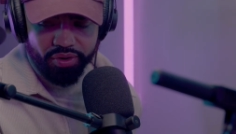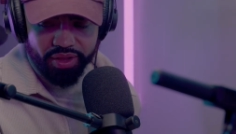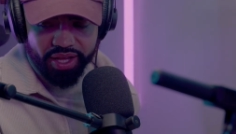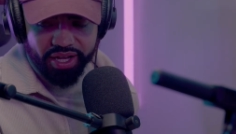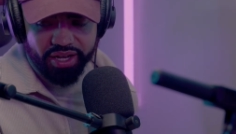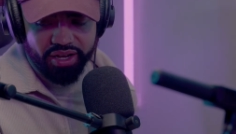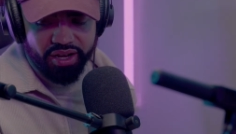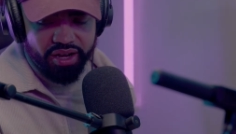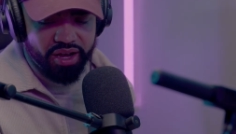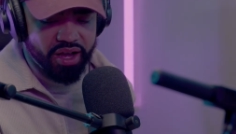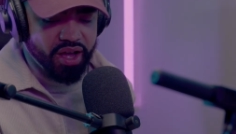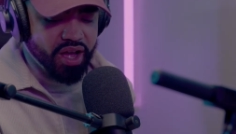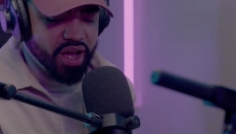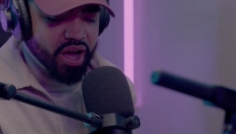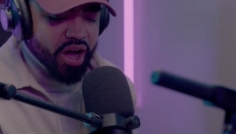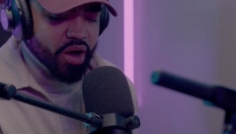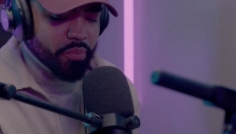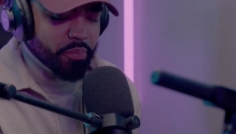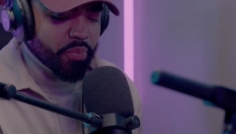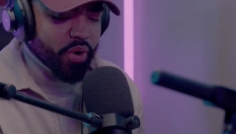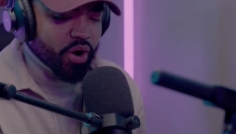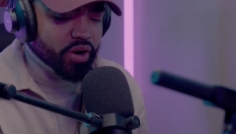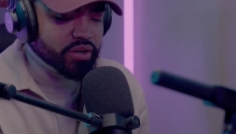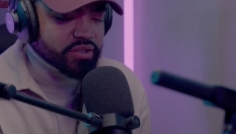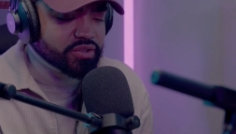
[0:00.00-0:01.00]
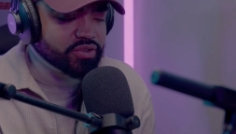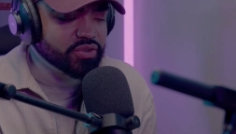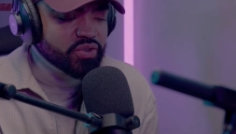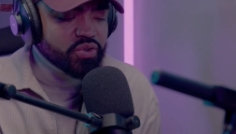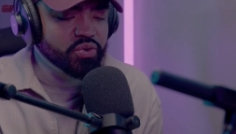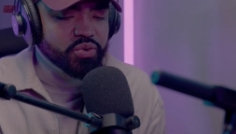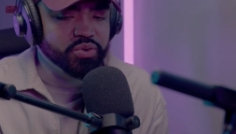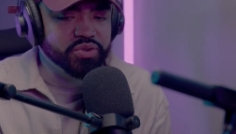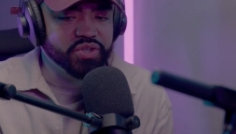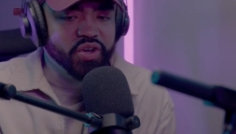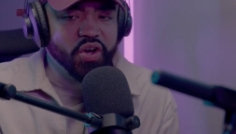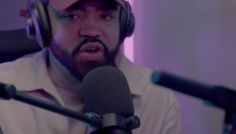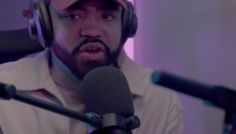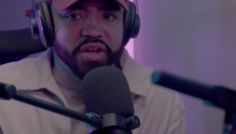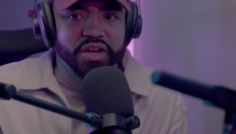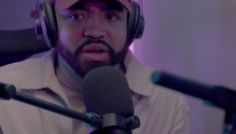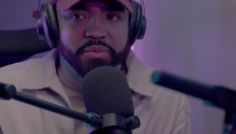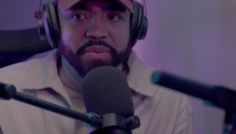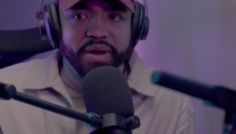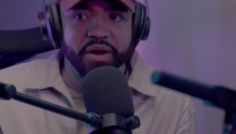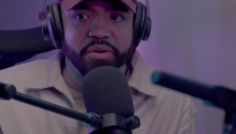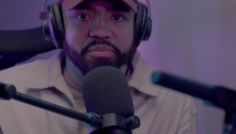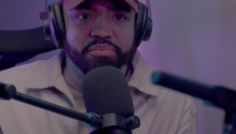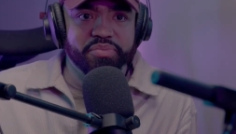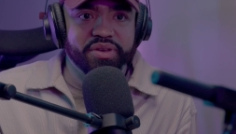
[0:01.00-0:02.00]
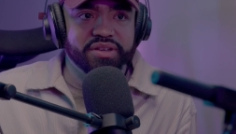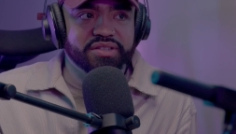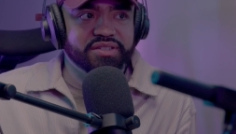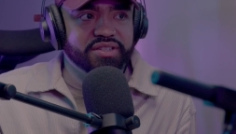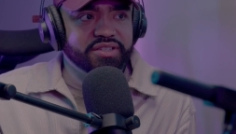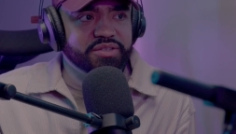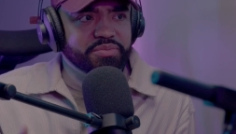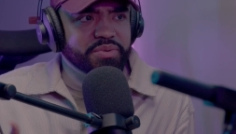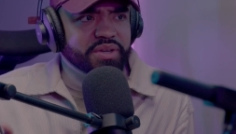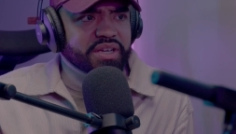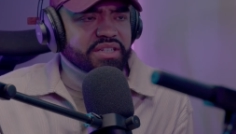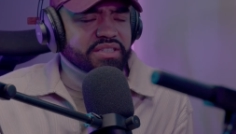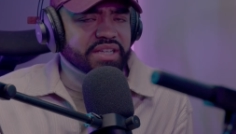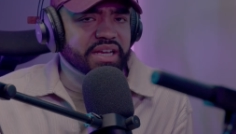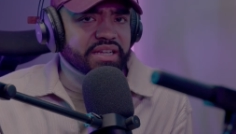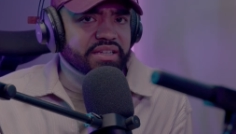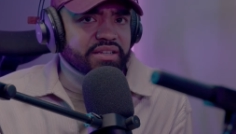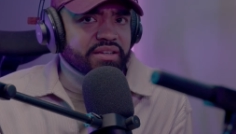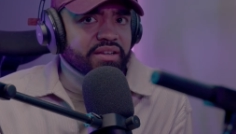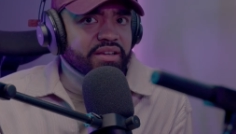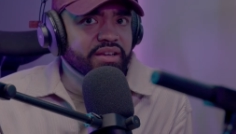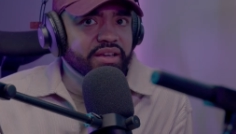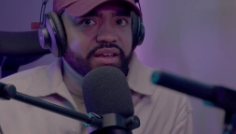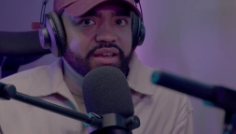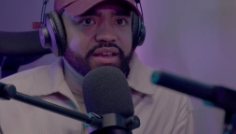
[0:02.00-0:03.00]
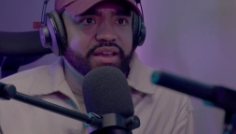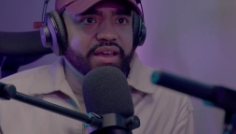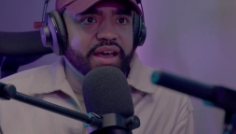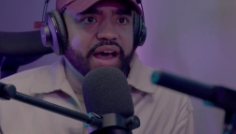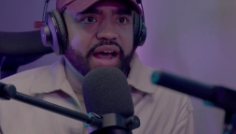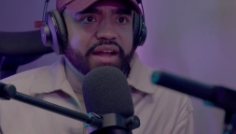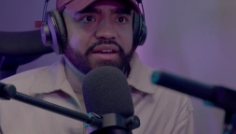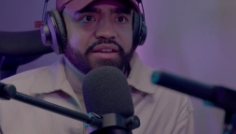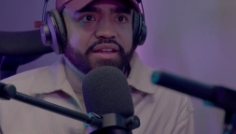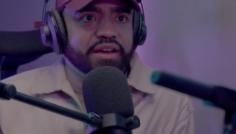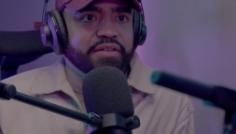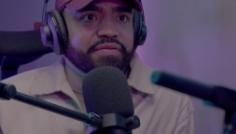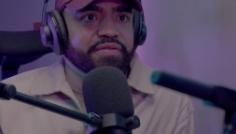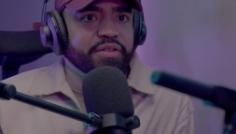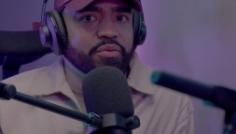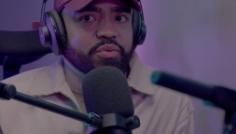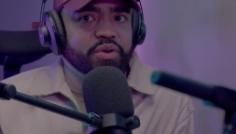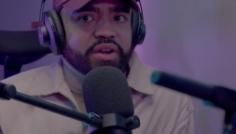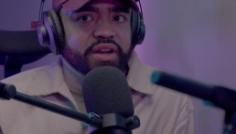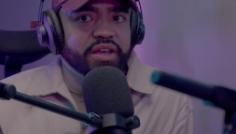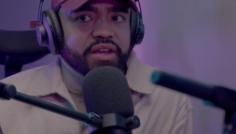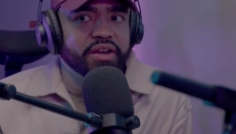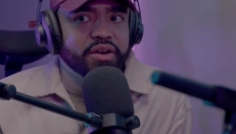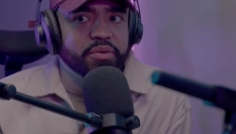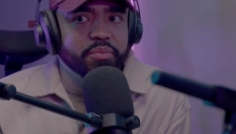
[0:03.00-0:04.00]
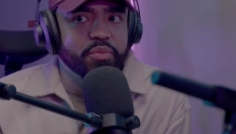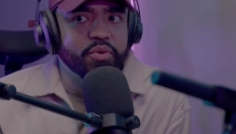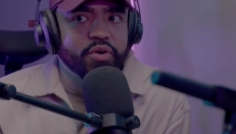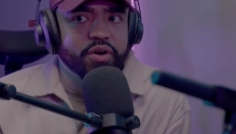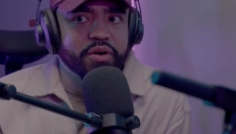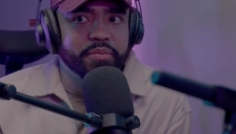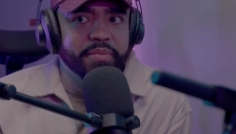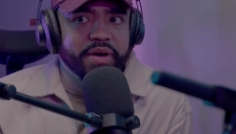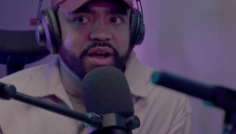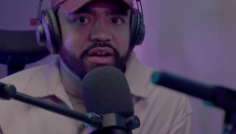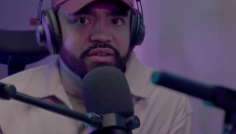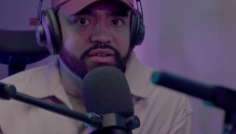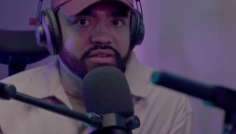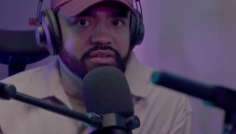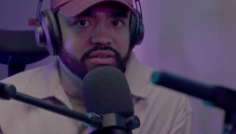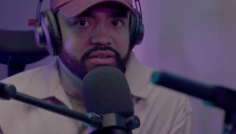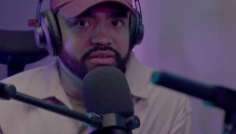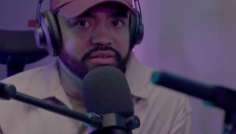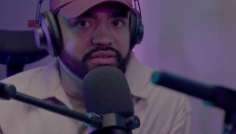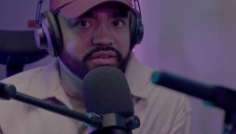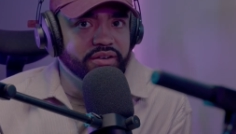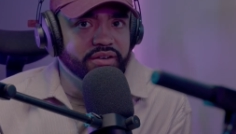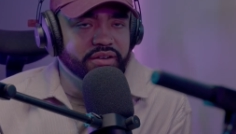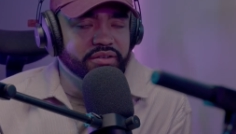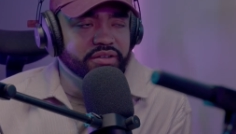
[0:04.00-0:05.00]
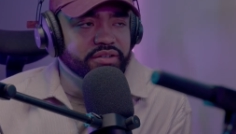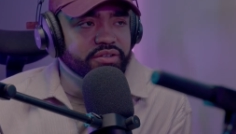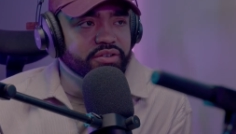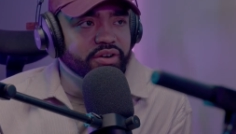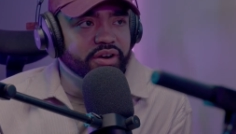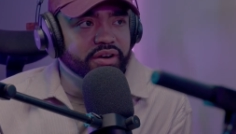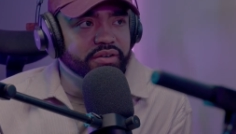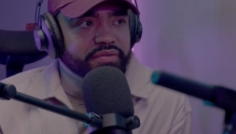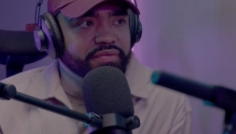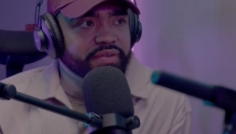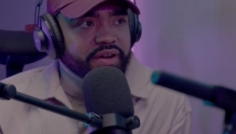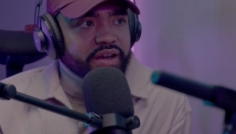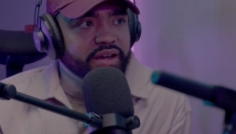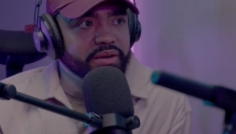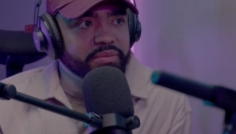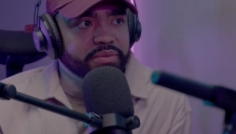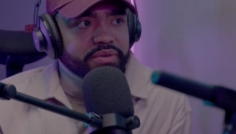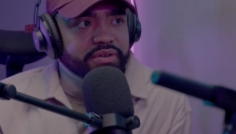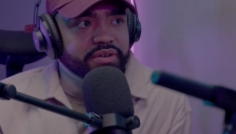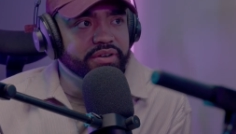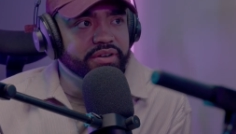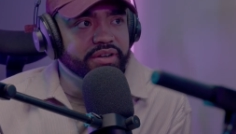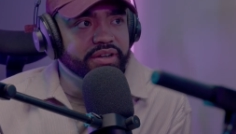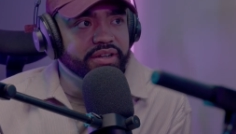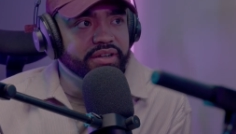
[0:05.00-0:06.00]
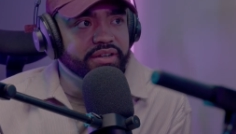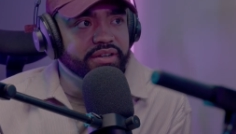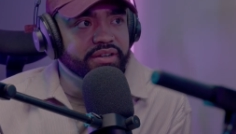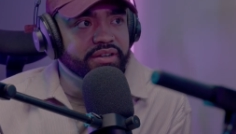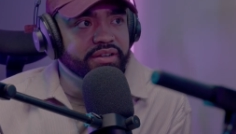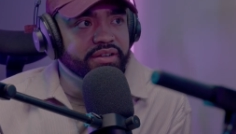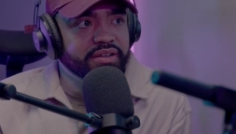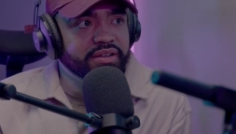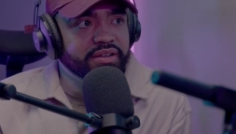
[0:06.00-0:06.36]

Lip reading: like a part 2 talking about business, because I definitely want to hear more about, you know, the dark fiber and